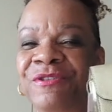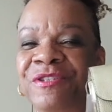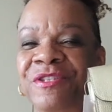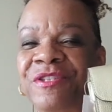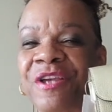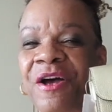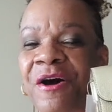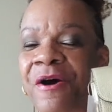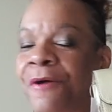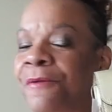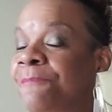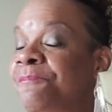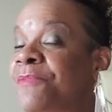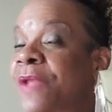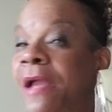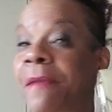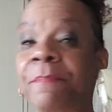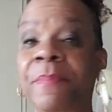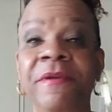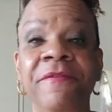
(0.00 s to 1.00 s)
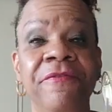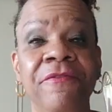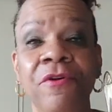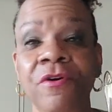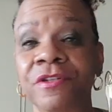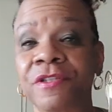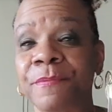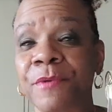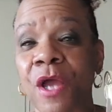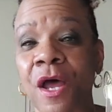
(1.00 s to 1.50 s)
So
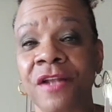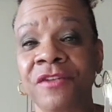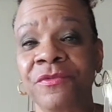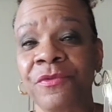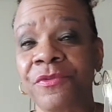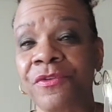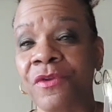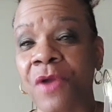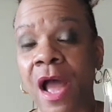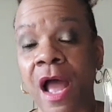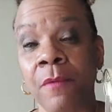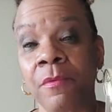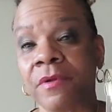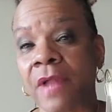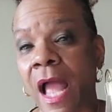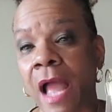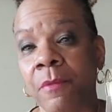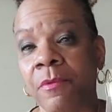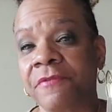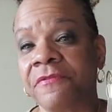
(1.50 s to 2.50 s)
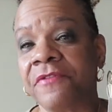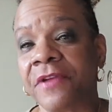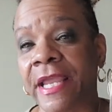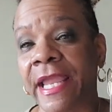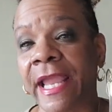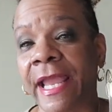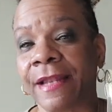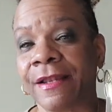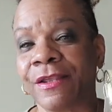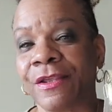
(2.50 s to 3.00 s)
before, to be honest with you, I would
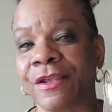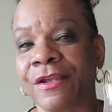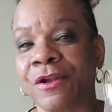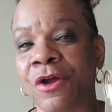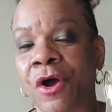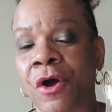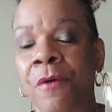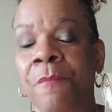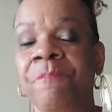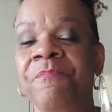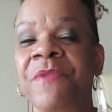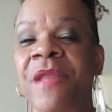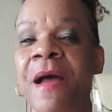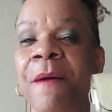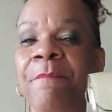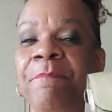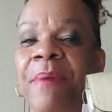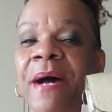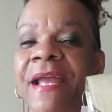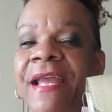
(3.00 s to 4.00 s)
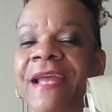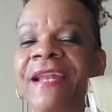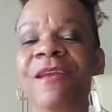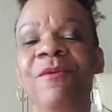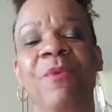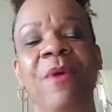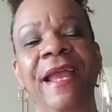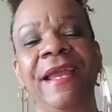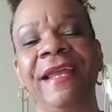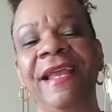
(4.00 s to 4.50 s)
forget, you know. But
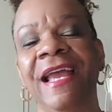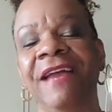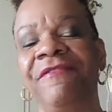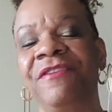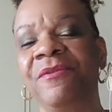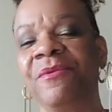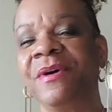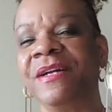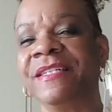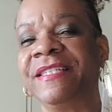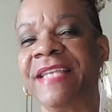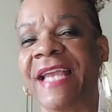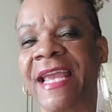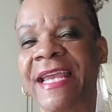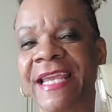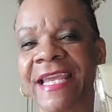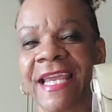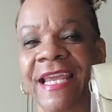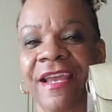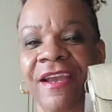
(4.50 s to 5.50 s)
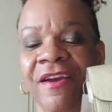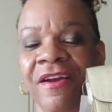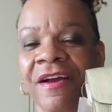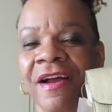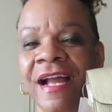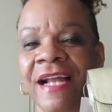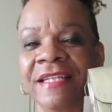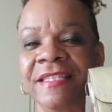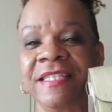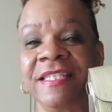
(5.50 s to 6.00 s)
anyway, everyone, take
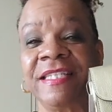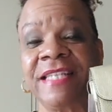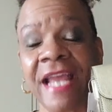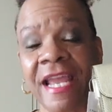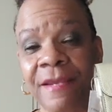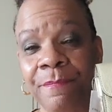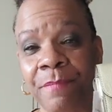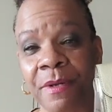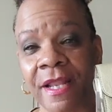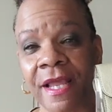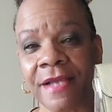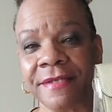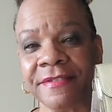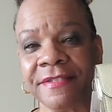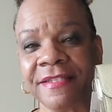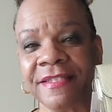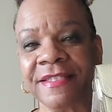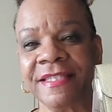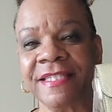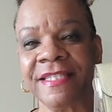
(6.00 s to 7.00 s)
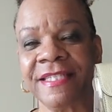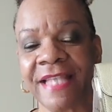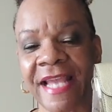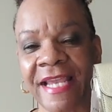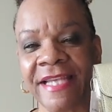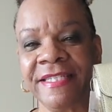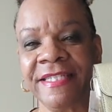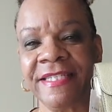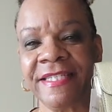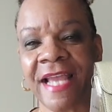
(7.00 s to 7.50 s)
care, stay blessed,
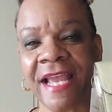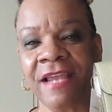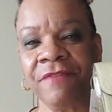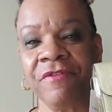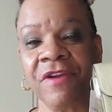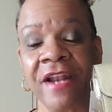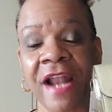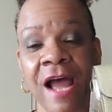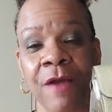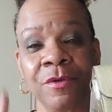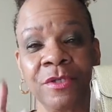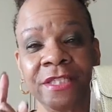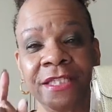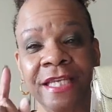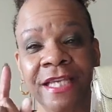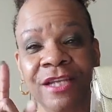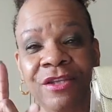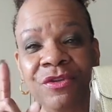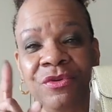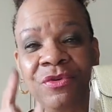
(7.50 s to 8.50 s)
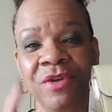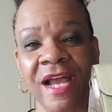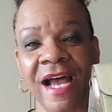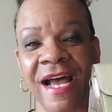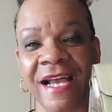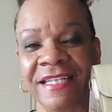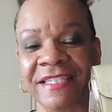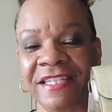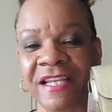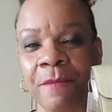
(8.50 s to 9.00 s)
stay safe, and I will see you
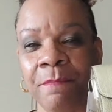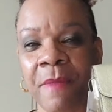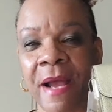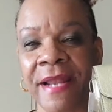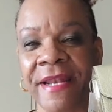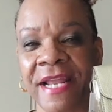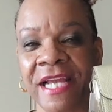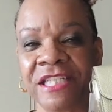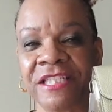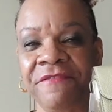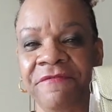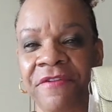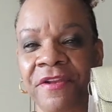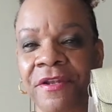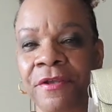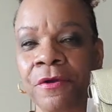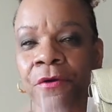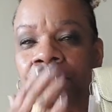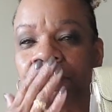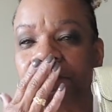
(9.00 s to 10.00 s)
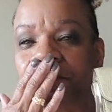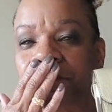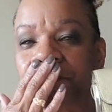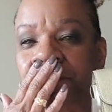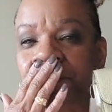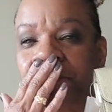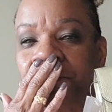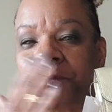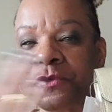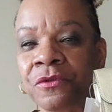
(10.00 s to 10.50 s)
guys in my next video.
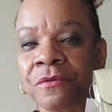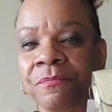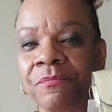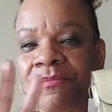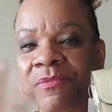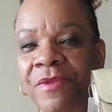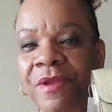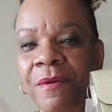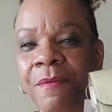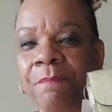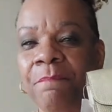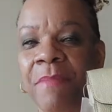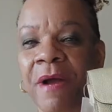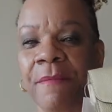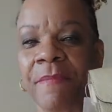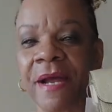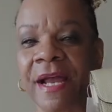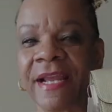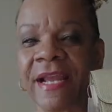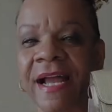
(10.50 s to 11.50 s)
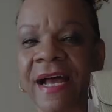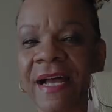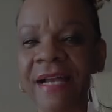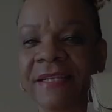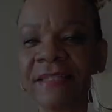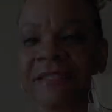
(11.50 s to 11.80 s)
Bye-bye, guys.